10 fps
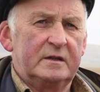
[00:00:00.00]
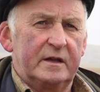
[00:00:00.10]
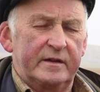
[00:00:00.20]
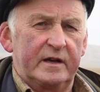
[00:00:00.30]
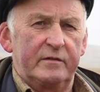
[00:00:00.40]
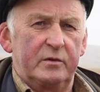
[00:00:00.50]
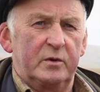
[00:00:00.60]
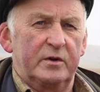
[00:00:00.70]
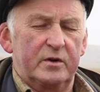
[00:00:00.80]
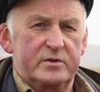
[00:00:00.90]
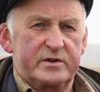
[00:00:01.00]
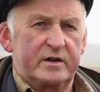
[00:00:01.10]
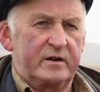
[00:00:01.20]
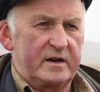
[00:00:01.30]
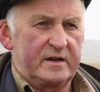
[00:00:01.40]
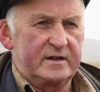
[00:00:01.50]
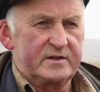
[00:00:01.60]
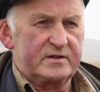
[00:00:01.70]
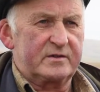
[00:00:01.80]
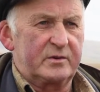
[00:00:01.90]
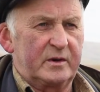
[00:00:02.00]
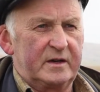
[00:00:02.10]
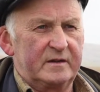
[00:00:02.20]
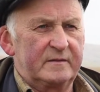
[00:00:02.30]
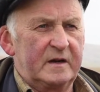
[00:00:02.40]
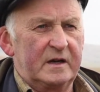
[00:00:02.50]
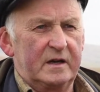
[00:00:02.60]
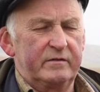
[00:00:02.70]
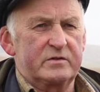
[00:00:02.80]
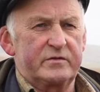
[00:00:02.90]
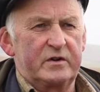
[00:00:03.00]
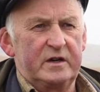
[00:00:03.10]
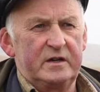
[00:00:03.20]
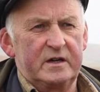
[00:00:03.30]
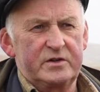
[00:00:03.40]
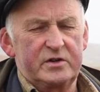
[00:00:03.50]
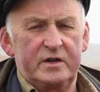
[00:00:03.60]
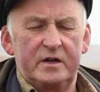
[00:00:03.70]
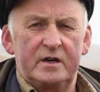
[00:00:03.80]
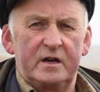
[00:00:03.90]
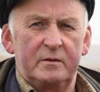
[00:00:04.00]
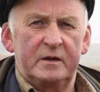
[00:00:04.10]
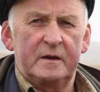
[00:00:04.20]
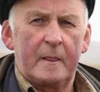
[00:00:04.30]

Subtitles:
I think everyone knows that granite has quite a high levels of radiation in it anyway,